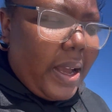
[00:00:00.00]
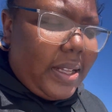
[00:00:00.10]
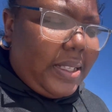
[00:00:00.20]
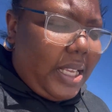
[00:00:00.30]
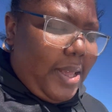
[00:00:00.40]

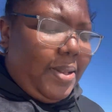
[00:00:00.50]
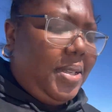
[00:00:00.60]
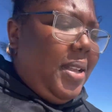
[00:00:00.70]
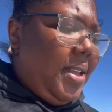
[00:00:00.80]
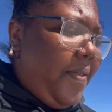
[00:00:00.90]
Continue
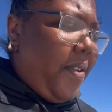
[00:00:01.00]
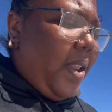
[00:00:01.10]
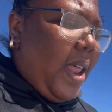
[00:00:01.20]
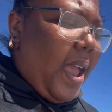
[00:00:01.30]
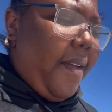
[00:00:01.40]
to live your
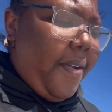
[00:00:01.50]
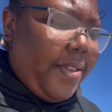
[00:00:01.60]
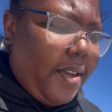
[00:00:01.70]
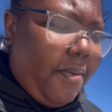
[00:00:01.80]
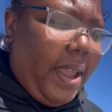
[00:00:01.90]
life
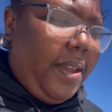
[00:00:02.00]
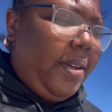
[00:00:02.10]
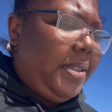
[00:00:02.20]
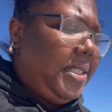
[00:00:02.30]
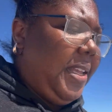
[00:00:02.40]
the way
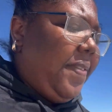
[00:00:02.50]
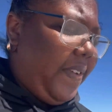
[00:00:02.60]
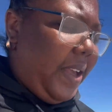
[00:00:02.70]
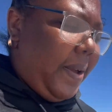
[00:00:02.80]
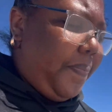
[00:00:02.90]
you see
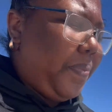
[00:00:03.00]
fit.